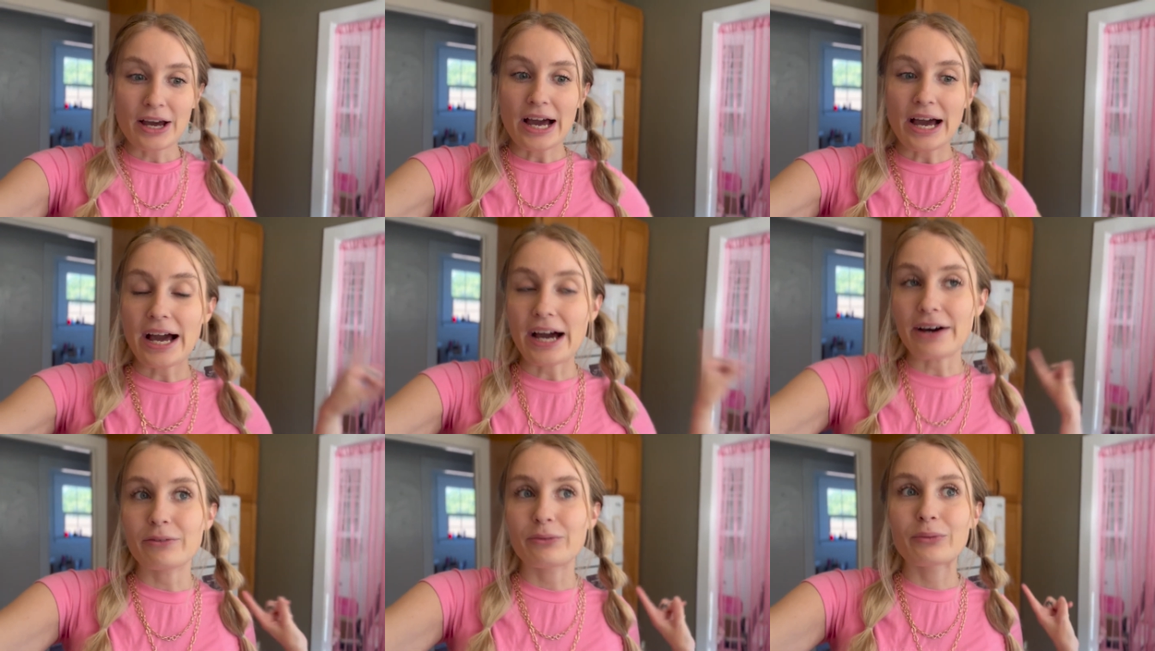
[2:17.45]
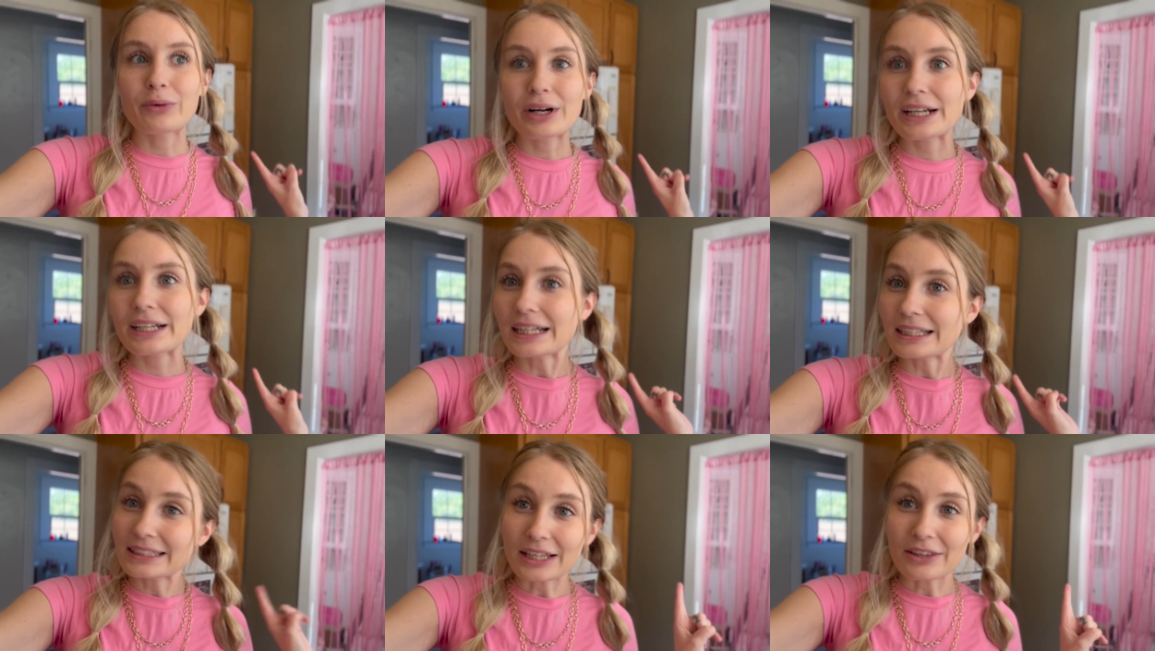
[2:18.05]
I have one
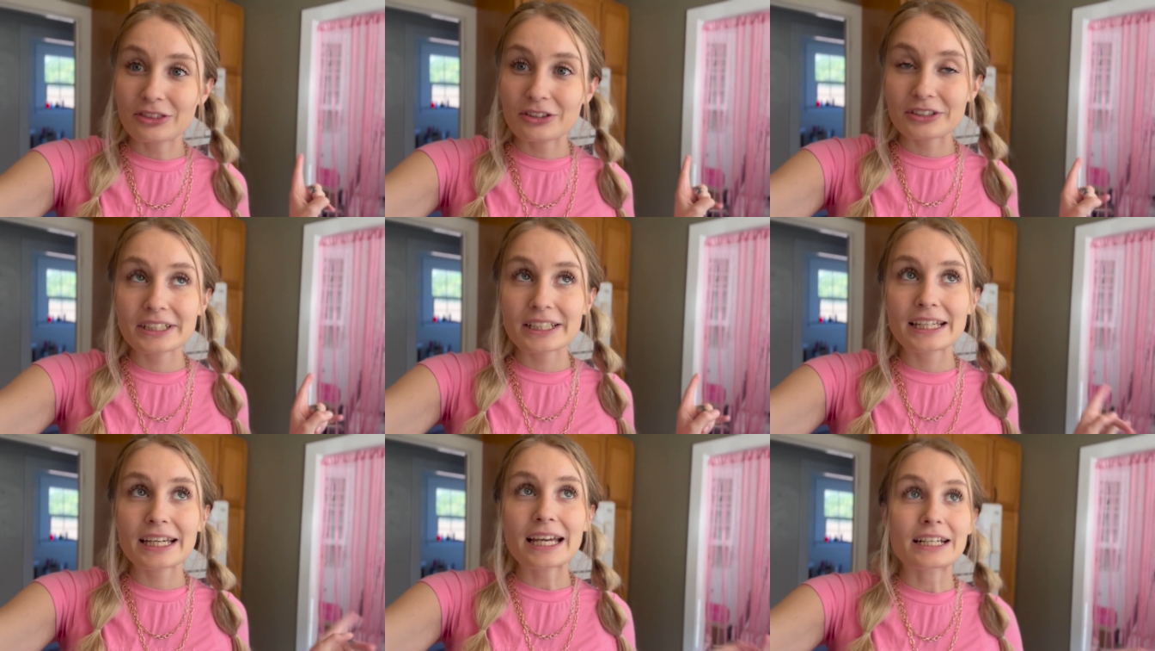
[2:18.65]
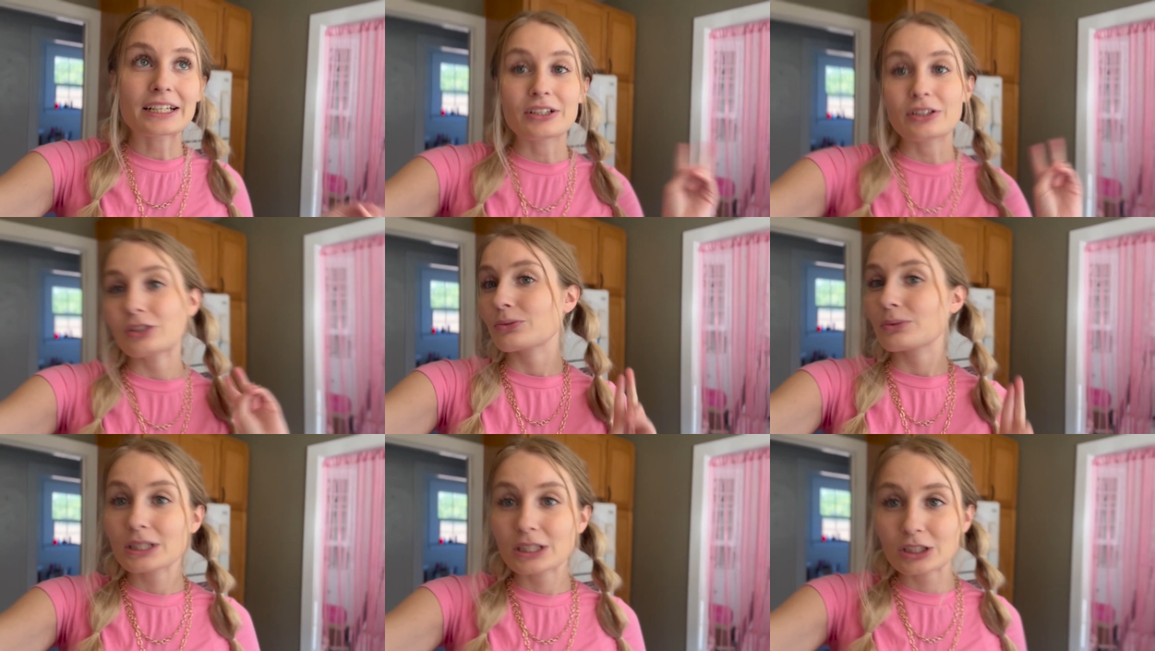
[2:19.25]
at 10.30 and
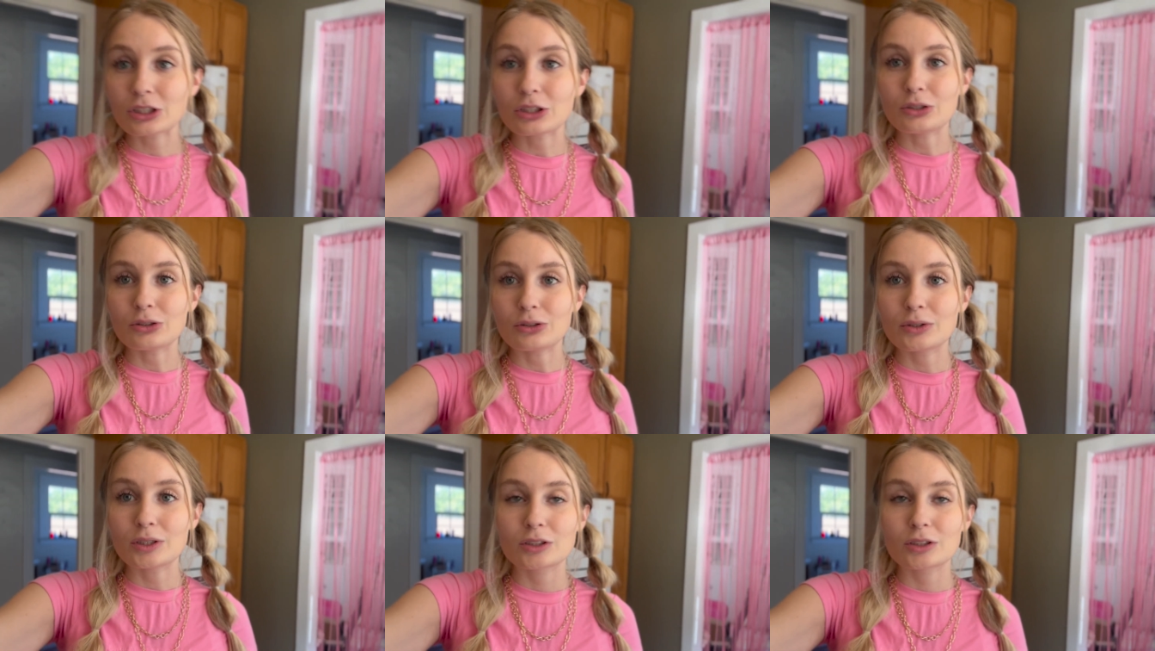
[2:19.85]
another one at 2.